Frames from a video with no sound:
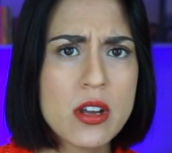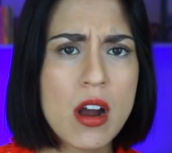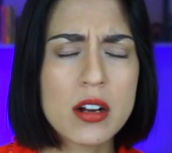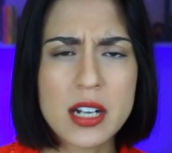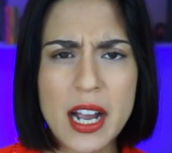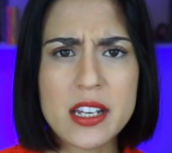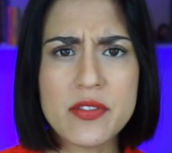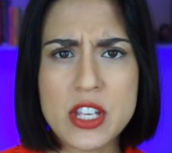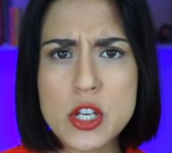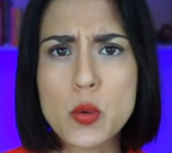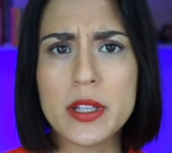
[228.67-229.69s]
are kind of
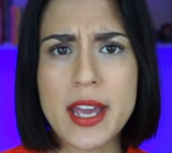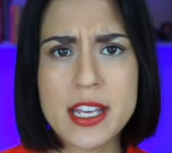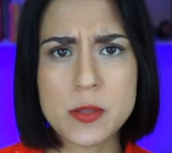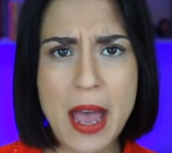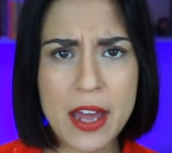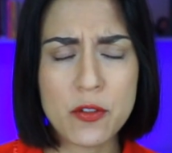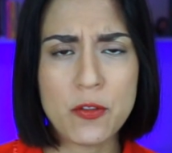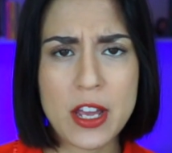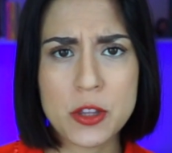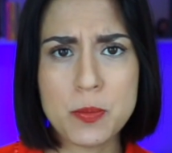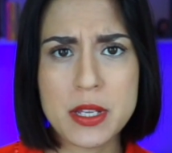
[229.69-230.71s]
equally as bad
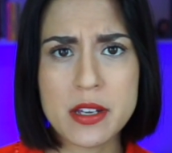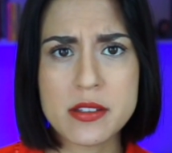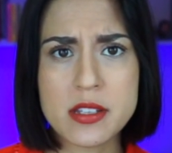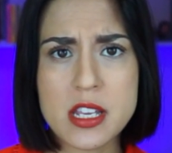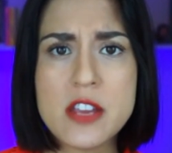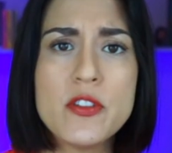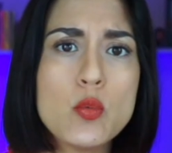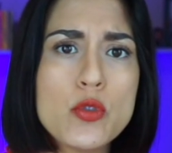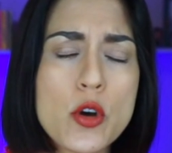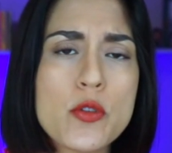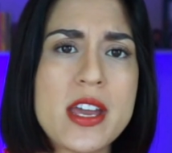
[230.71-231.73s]
faith because even
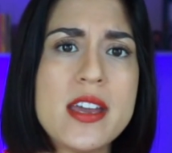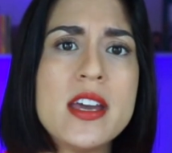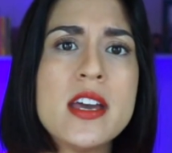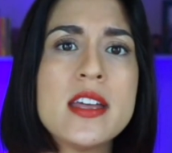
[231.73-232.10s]
though they